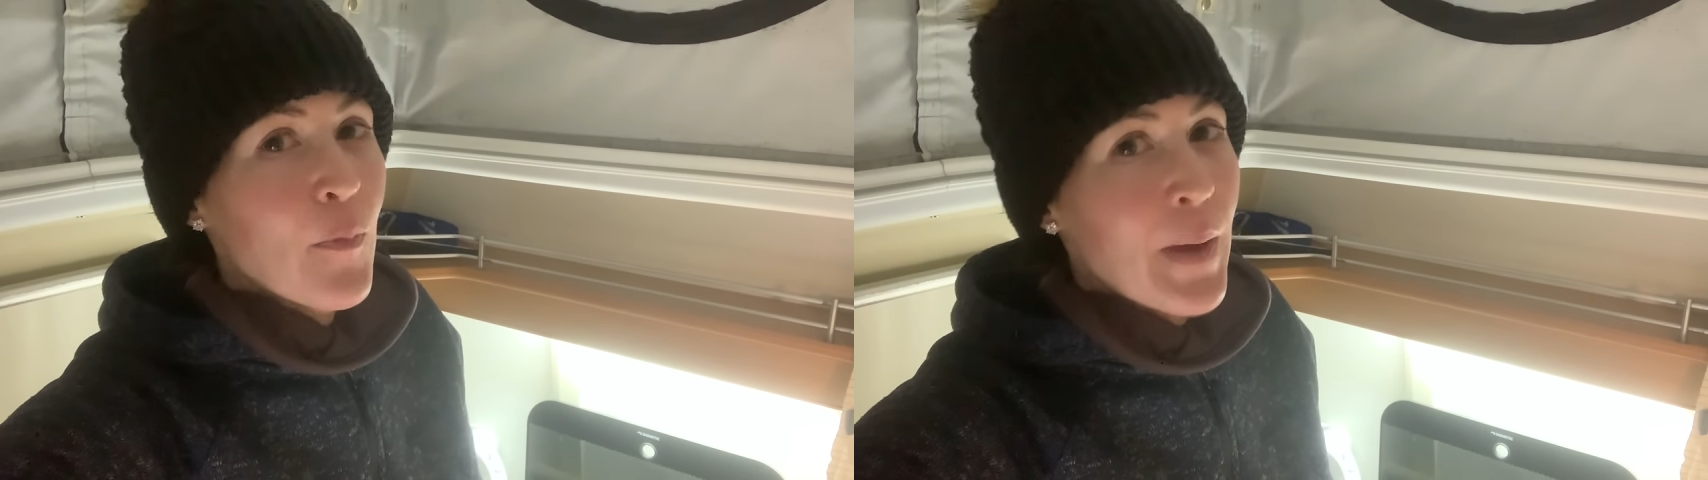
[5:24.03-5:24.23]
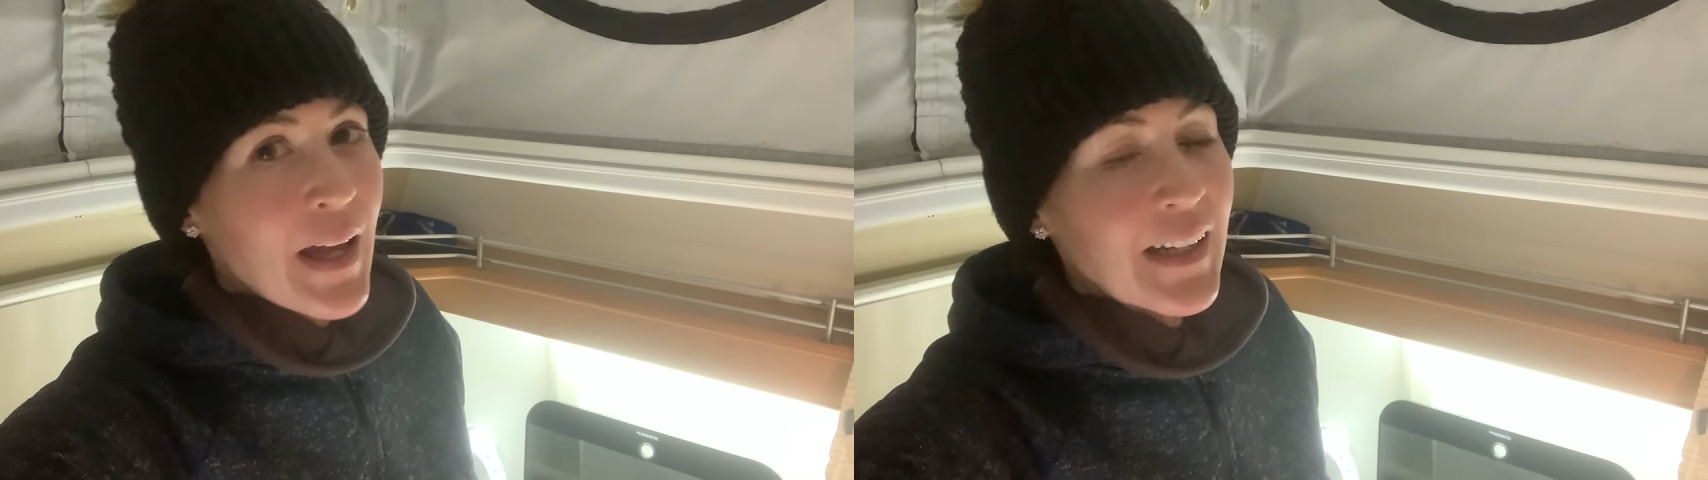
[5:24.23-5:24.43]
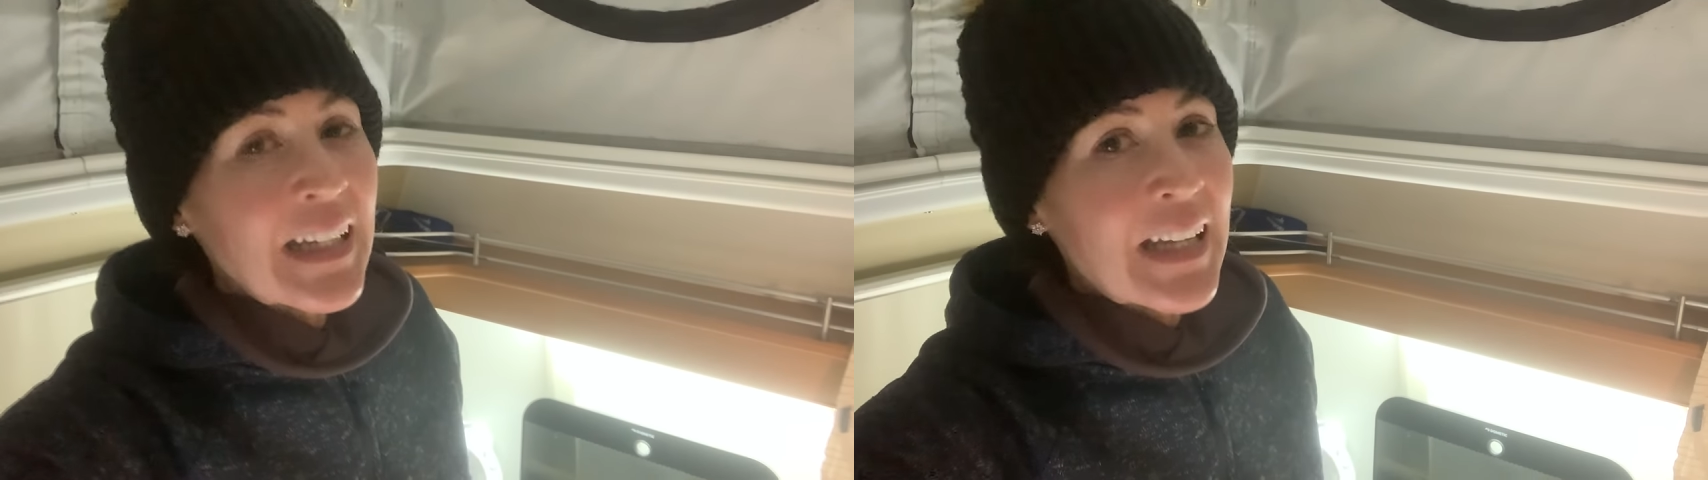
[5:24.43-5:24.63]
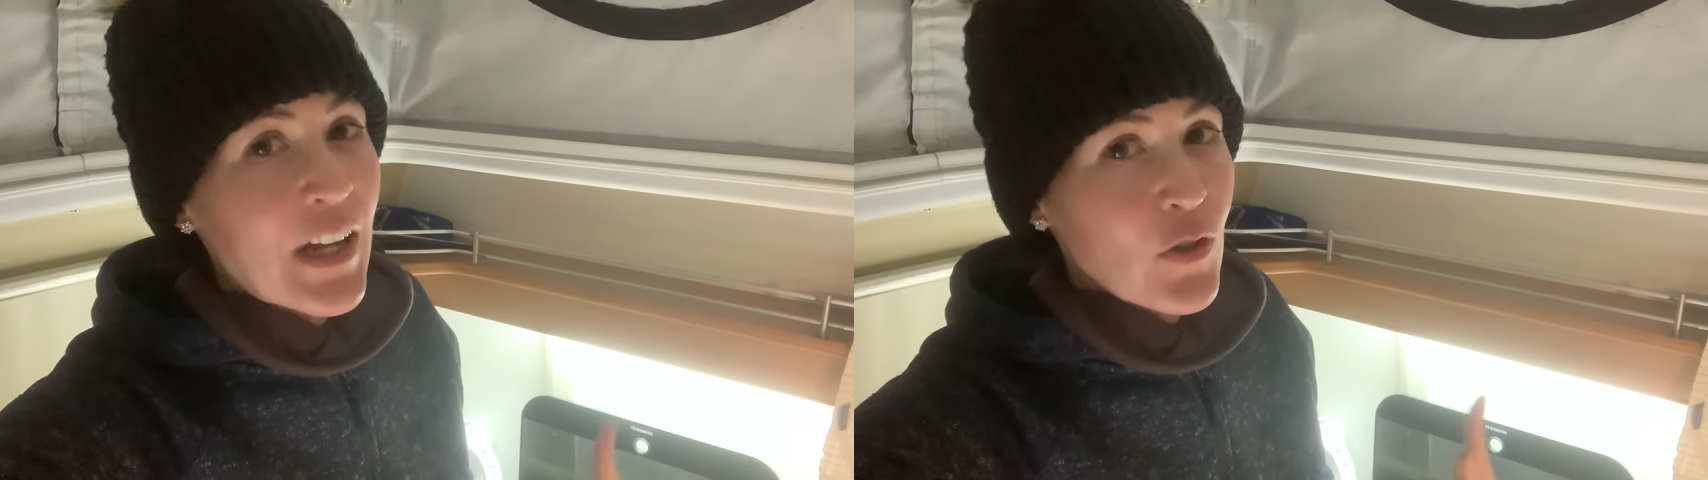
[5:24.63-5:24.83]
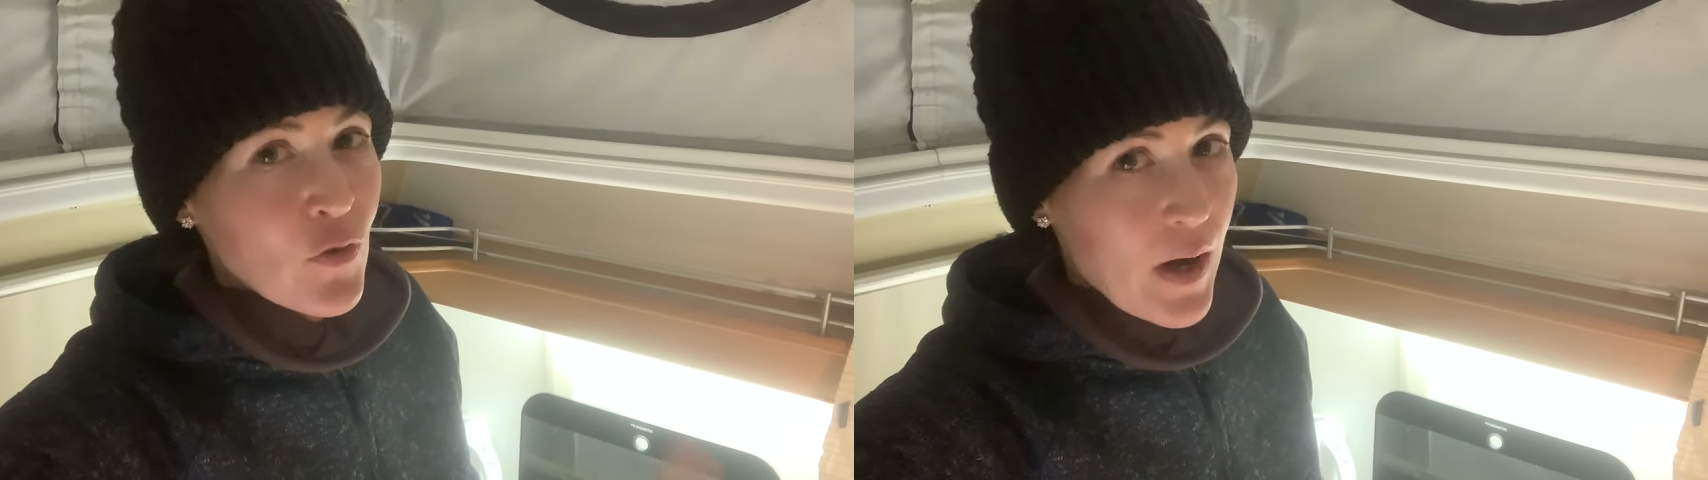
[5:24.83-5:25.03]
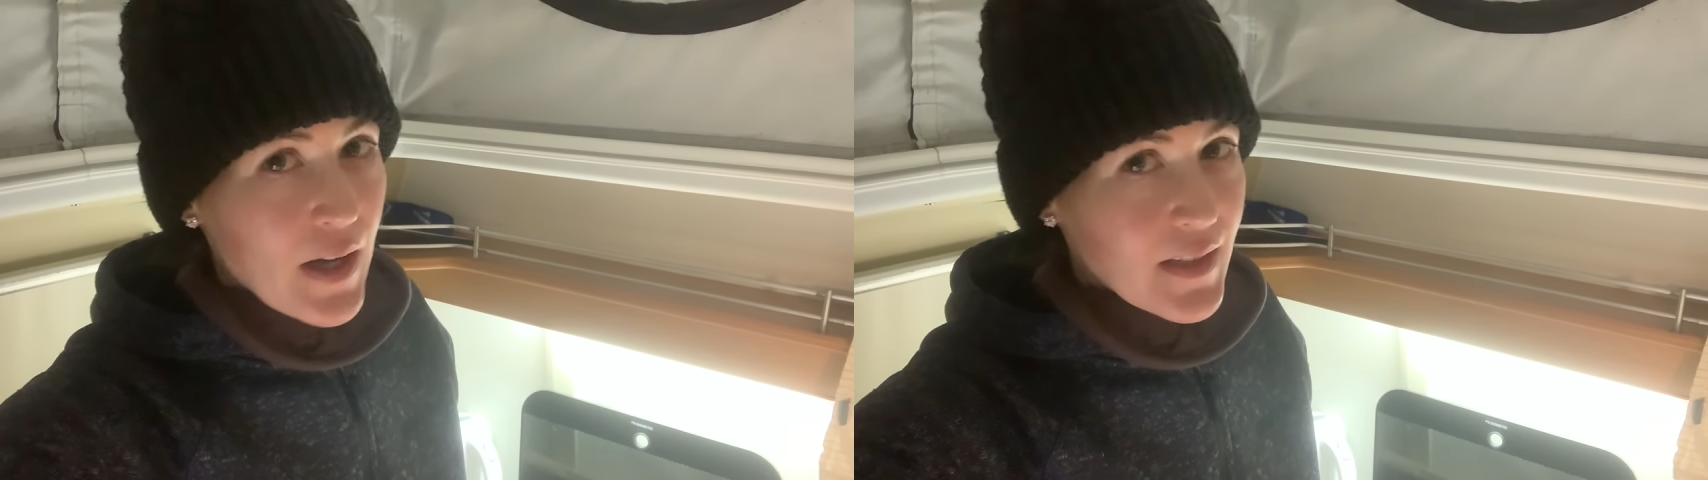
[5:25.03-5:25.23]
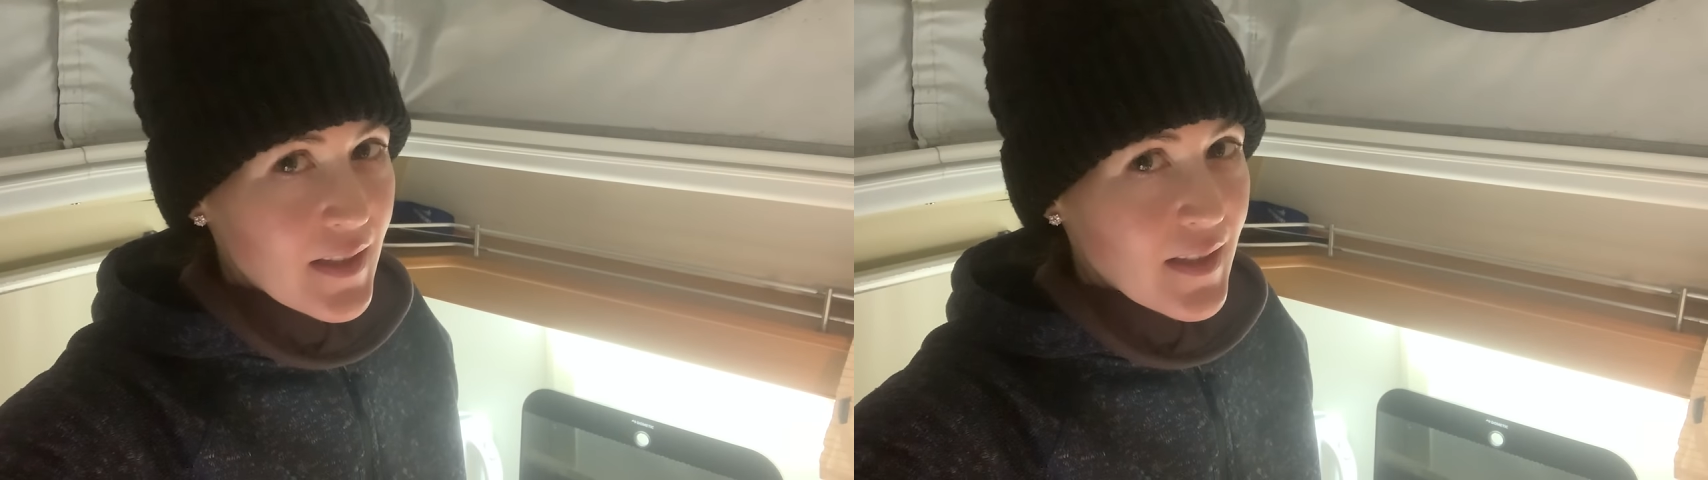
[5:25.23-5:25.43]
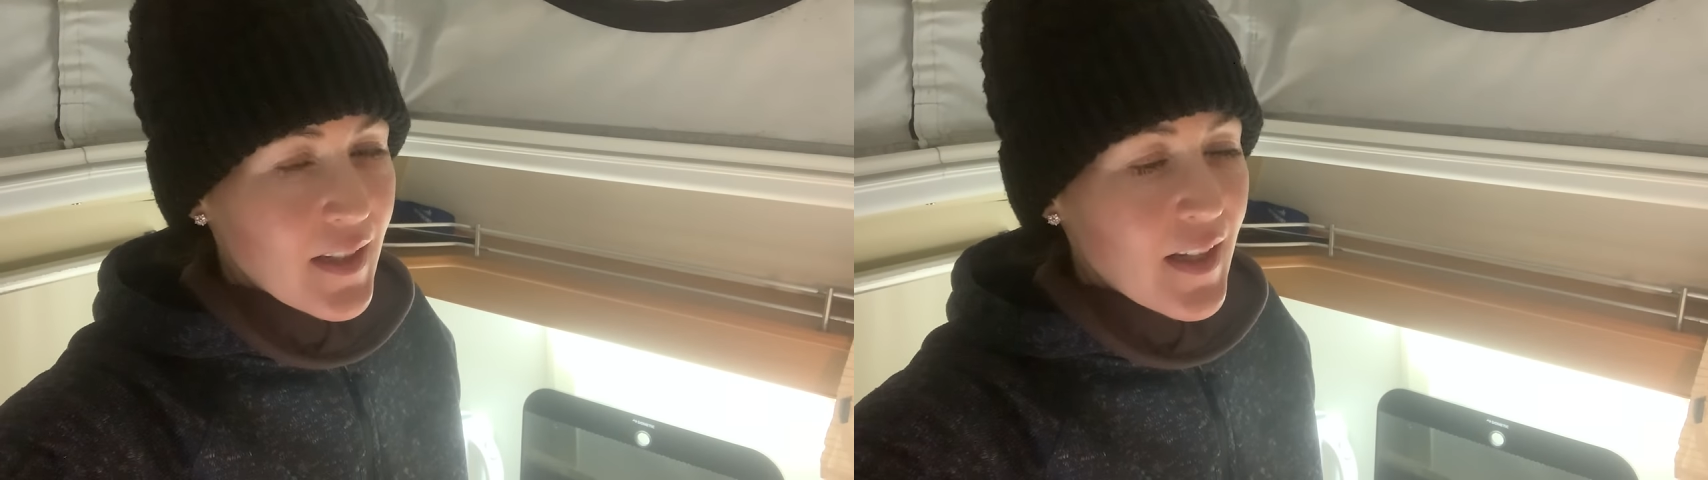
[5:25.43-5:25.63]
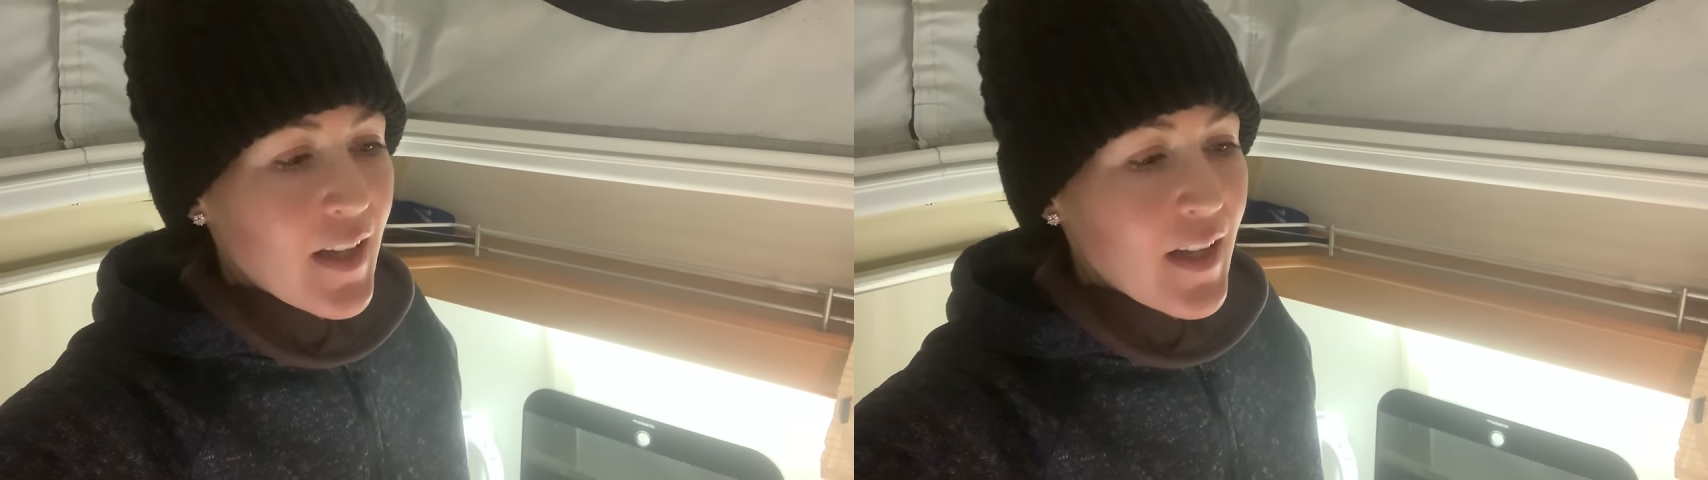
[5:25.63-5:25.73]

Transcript: of bed and get dressed.